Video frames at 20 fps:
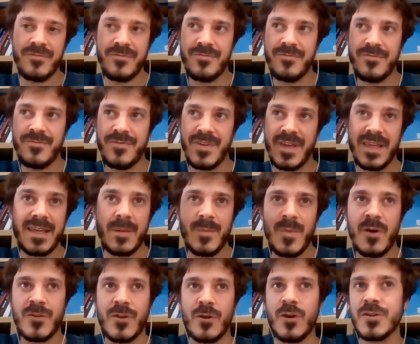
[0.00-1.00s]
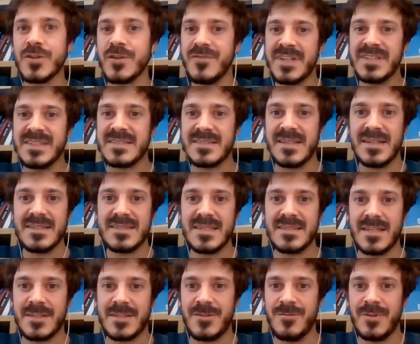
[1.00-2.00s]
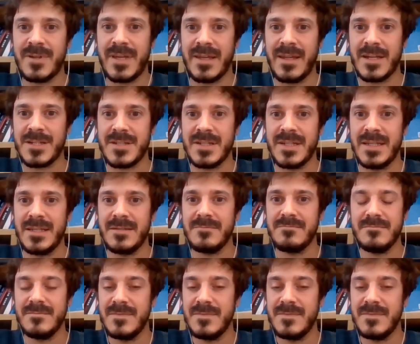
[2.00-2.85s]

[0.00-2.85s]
think about a lot of exercises that you can actually